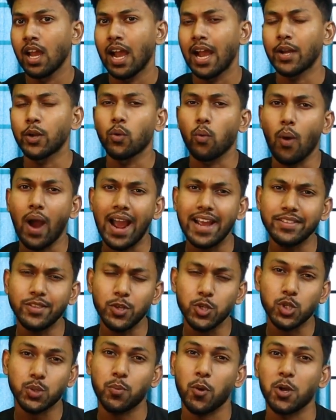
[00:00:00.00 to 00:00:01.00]
and why
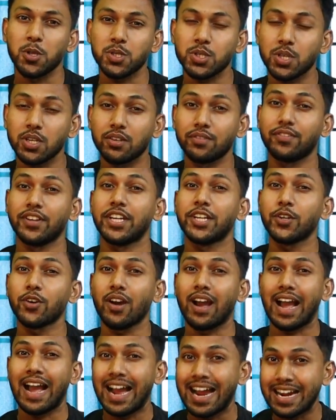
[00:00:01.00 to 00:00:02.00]
the sponsored
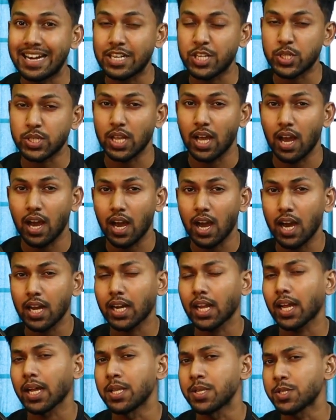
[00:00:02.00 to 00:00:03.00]
video ads
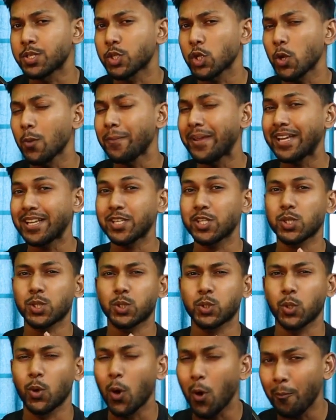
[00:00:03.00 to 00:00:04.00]
are consuming
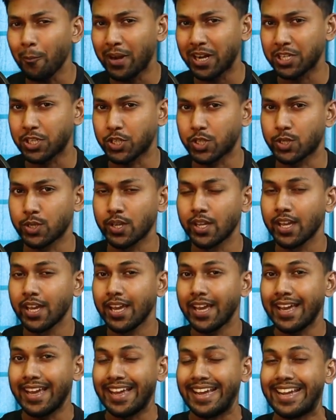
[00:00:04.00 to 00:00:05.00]
so much
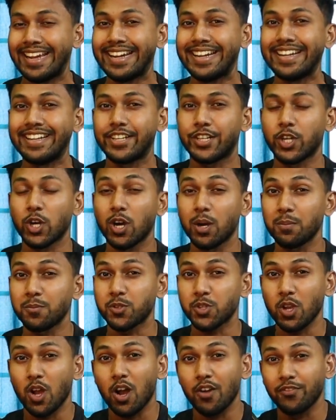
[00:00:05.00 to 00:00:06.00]
in
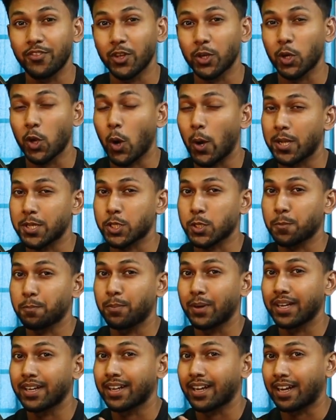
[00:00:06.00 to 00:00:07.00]
terms of your
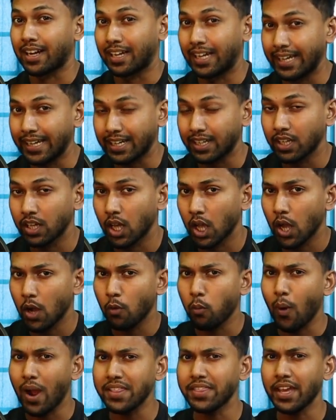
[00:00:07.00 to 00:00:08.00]
cost per click,
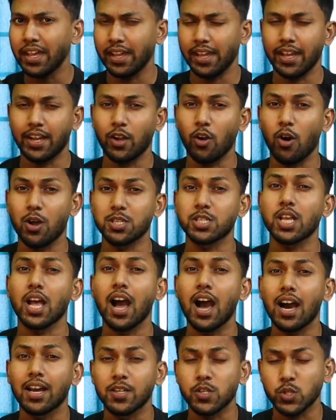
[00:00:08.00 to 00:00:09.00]
why the ACOS
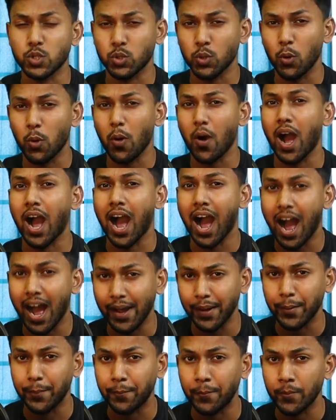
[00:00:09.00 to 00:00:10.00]
are so
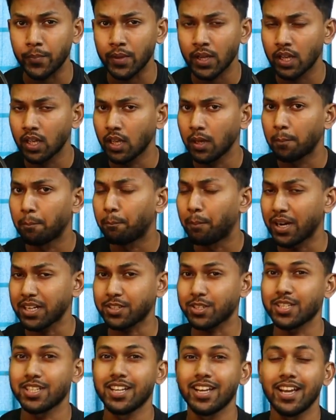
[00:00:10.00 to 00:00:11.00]
high,
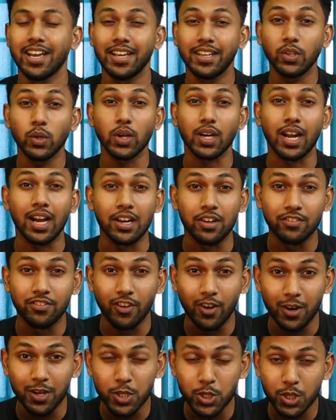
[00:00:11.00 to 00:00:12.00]
but your
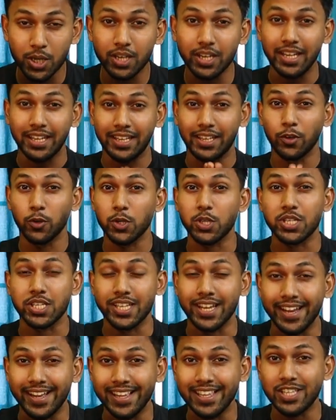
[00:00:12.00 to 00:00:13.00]
conversion, your
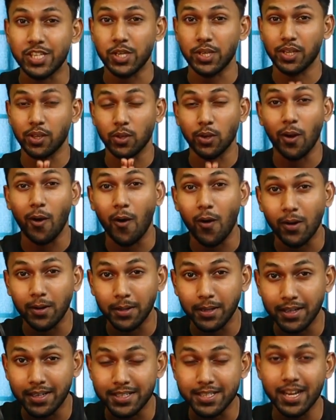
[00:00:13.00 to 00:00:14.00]
sales, your
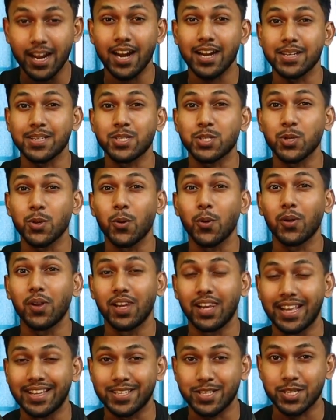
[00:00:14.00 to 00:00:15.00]
orders are so
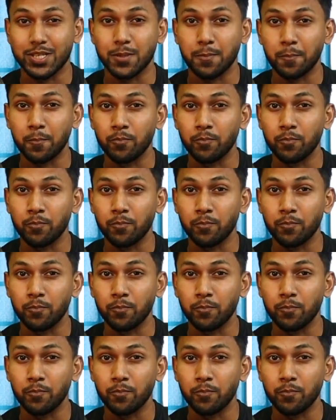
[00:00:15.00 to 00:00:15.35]
less.